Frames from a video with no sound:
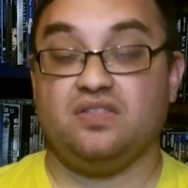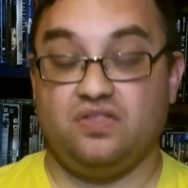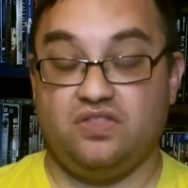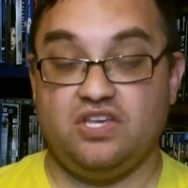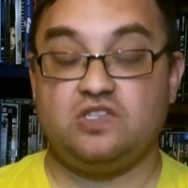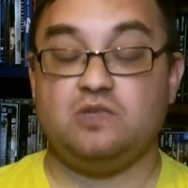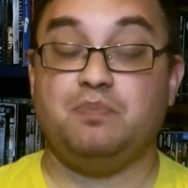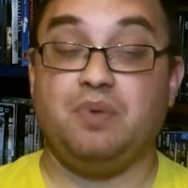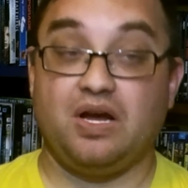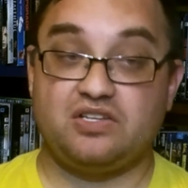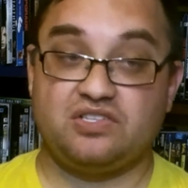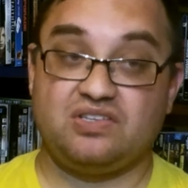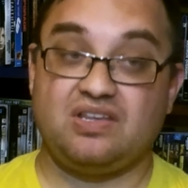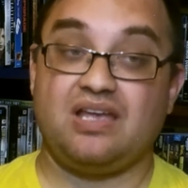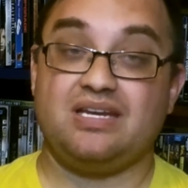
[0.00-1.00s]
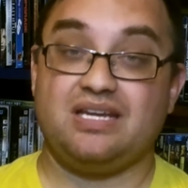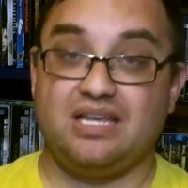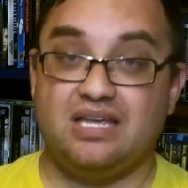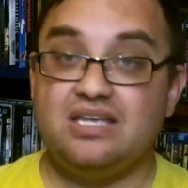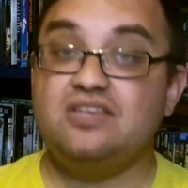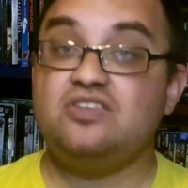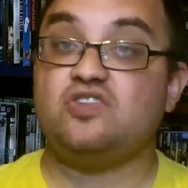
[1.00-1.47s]
This box set
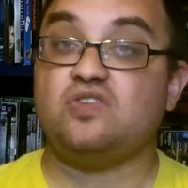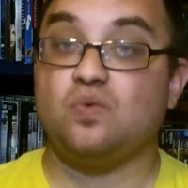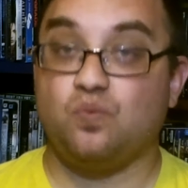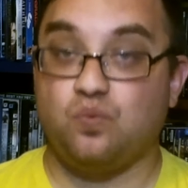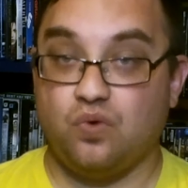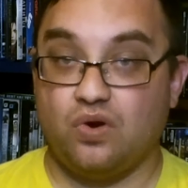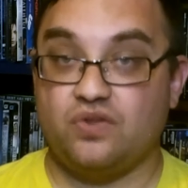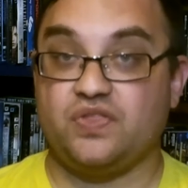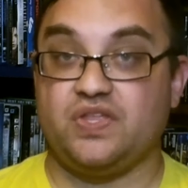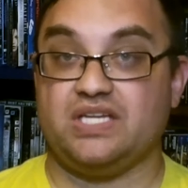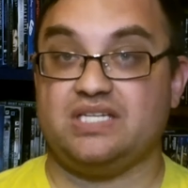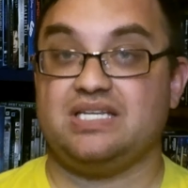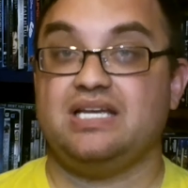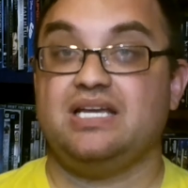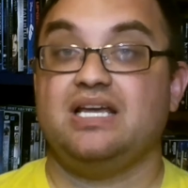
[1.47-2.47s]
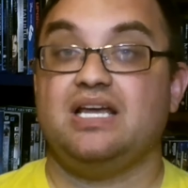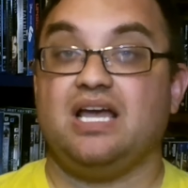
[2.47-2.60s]
is worth it.